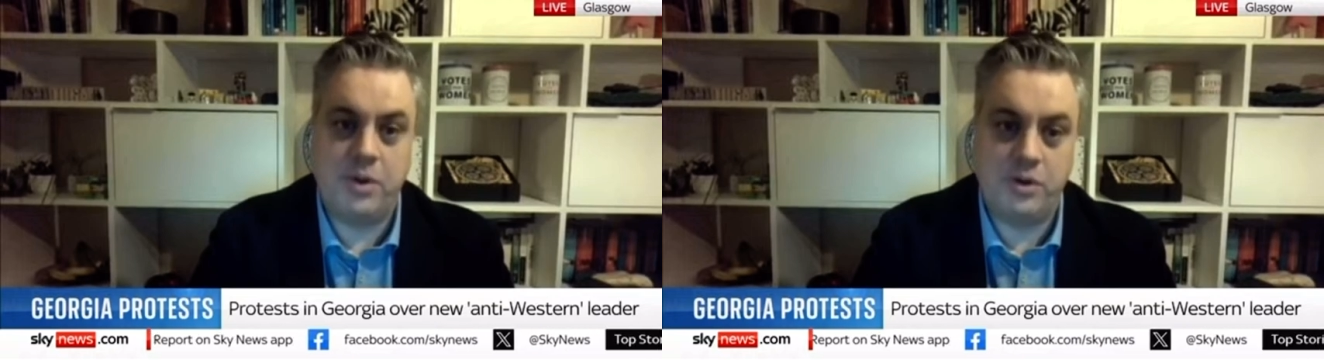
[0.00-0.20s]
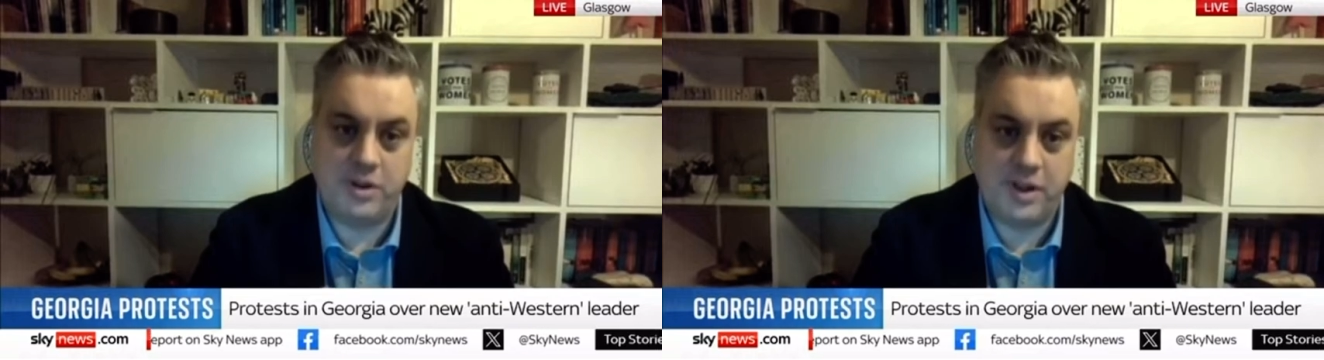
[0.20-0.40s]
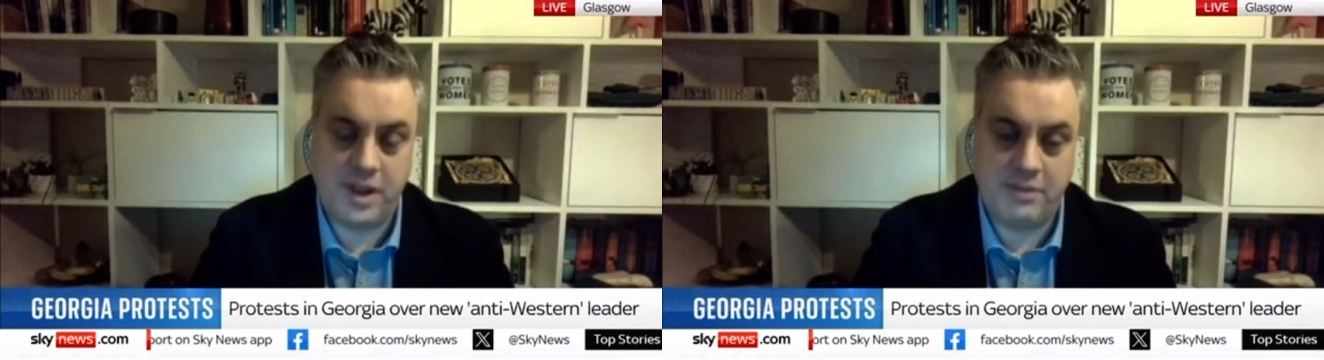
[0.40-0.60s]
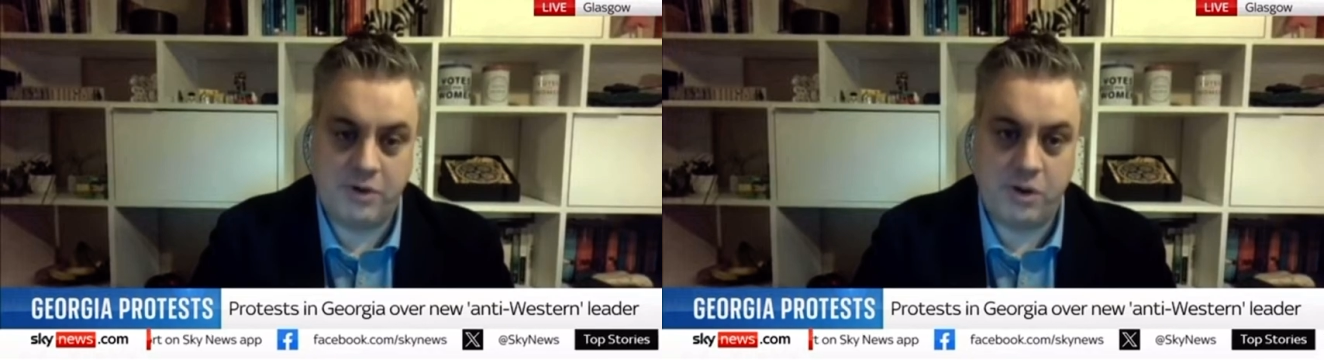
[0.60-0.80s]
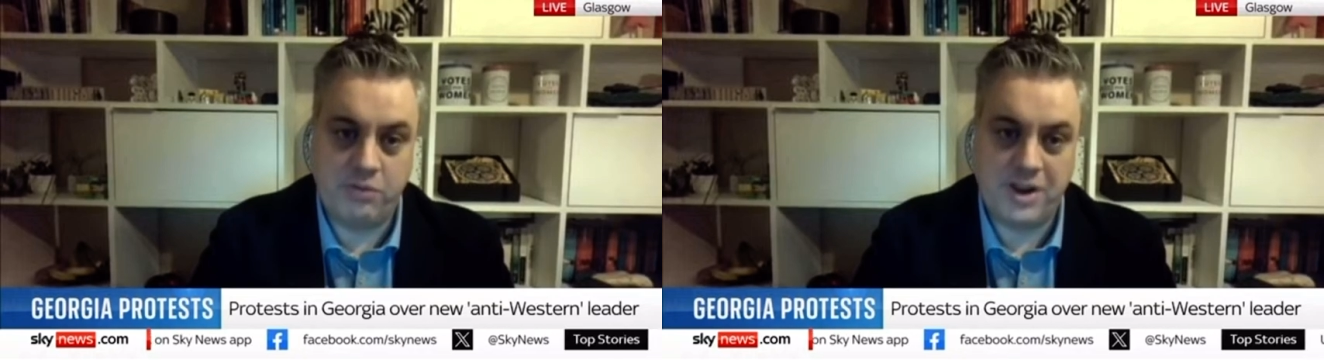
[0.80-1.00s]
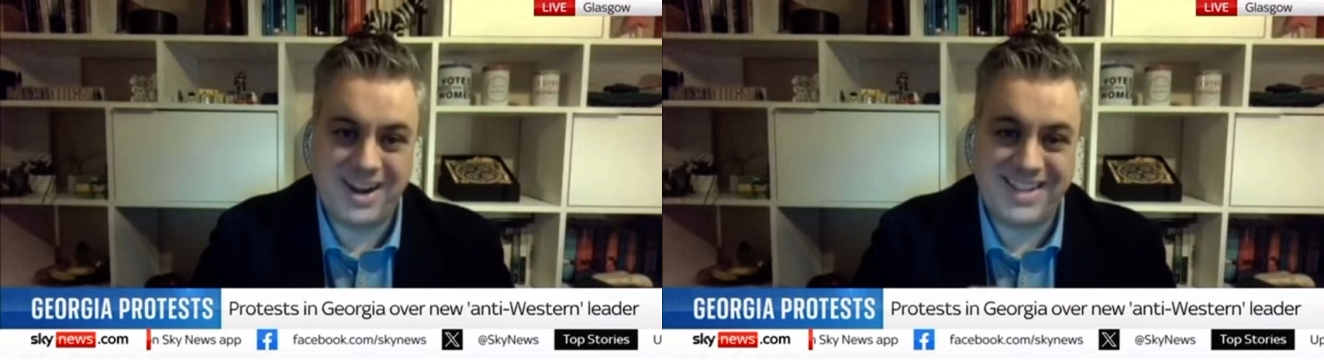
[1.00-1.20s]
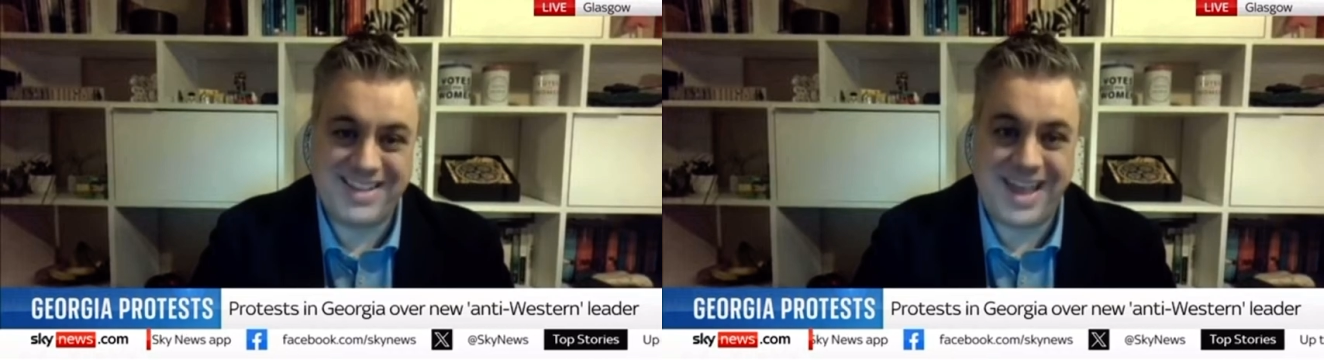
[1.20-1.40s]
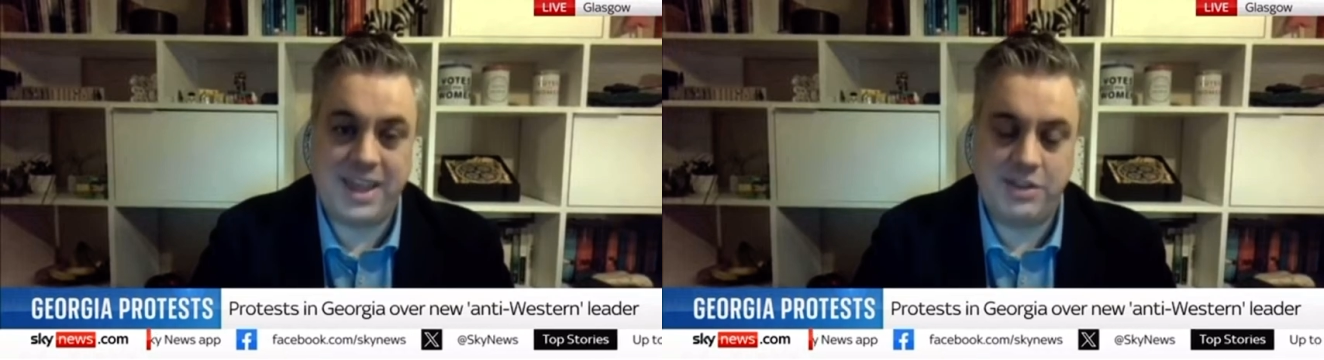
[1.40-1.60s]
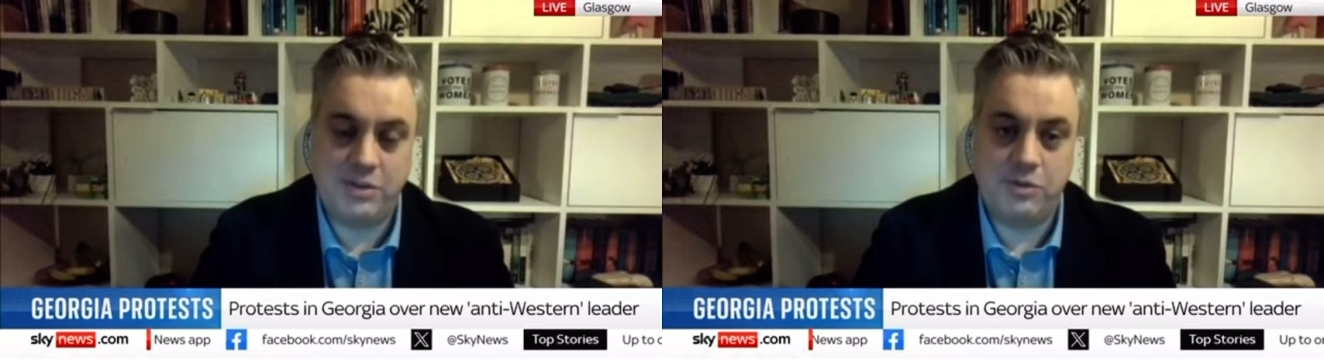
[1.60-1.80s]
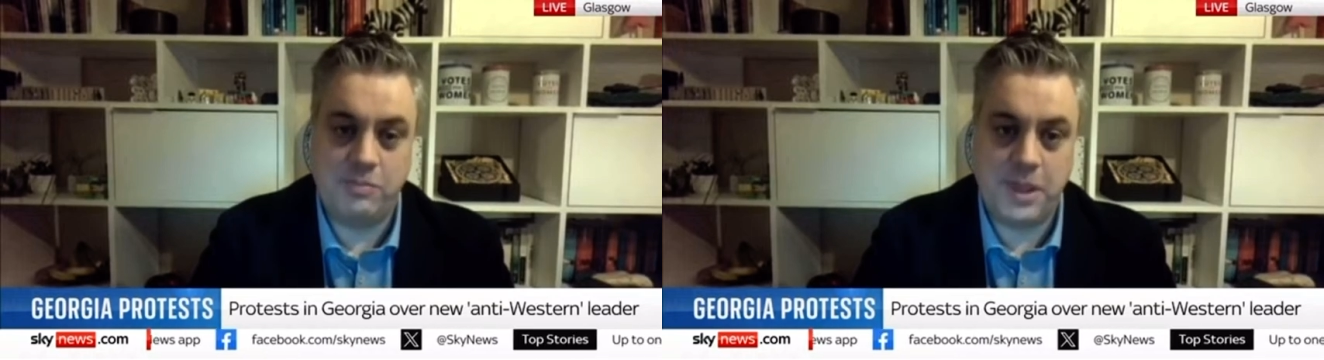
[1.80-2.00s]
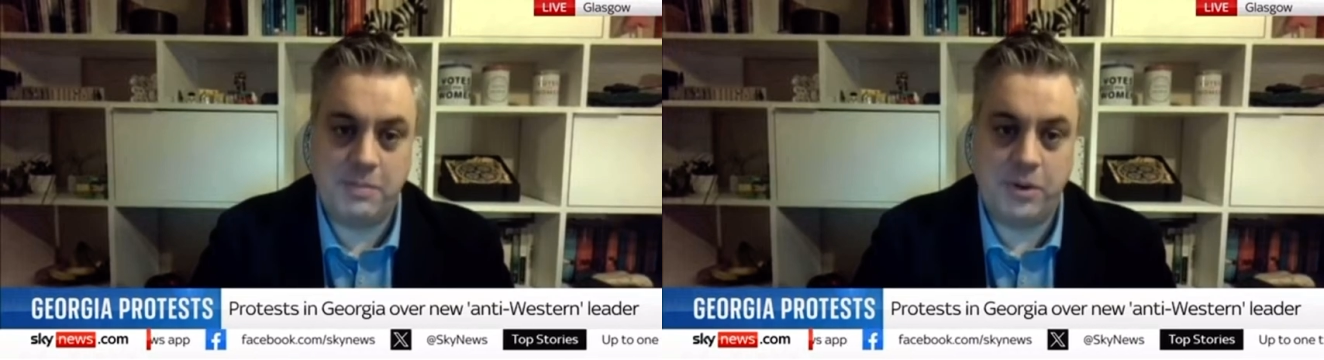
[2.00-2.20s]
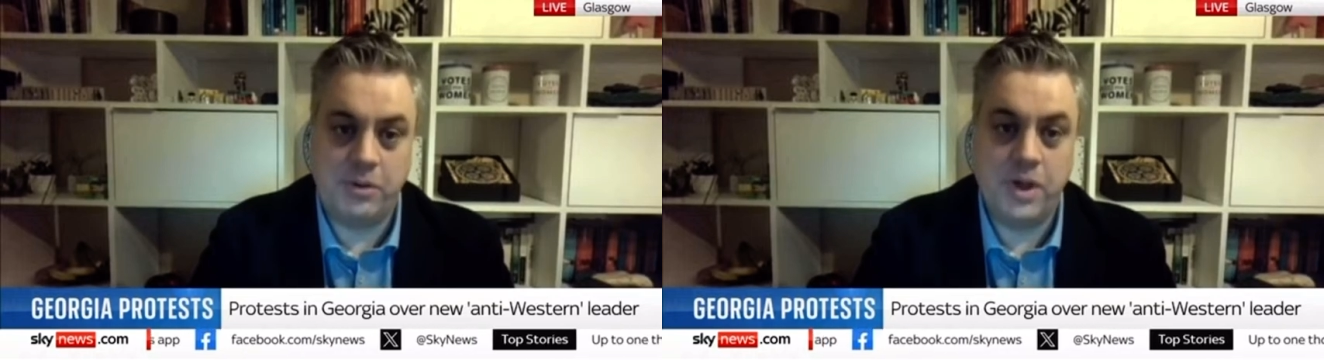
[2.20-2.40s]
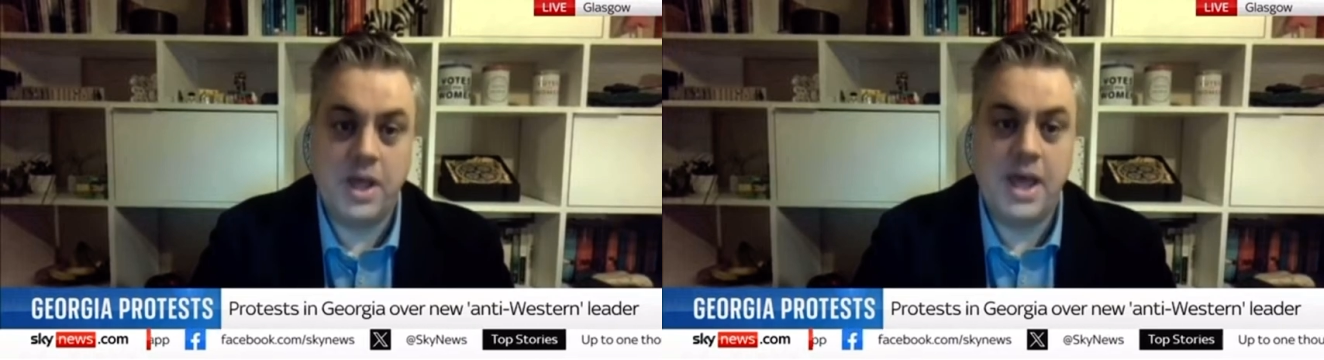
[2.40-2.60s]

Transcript: who are involved in an attack on their own people